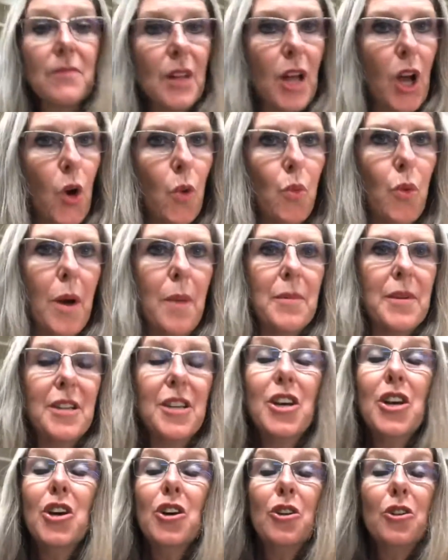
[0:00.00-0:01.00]
a woman
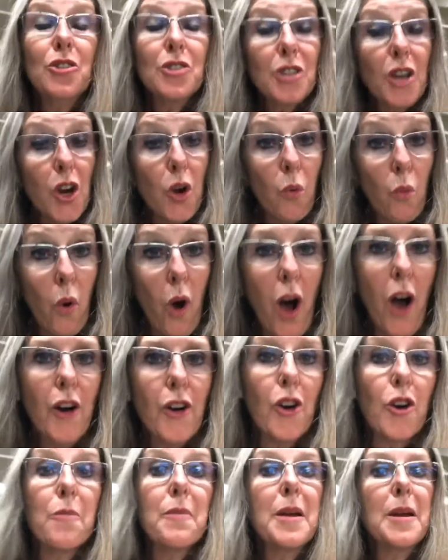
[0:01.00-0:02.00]
who's on a
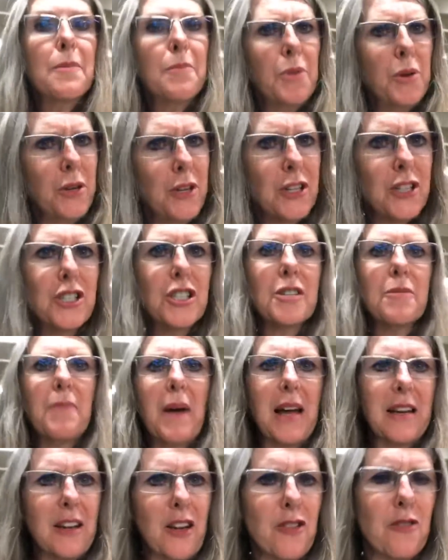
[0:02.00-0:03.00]
walker being pushed
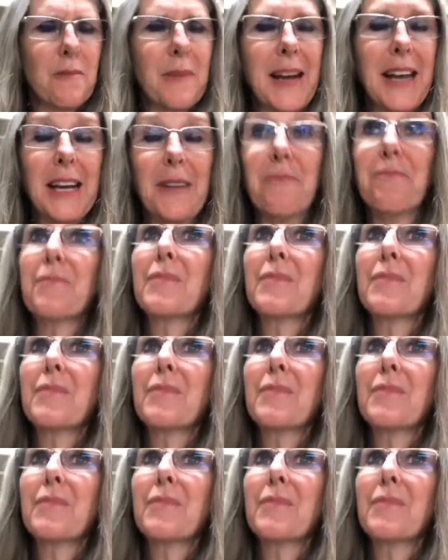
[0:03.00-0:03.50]
by another man.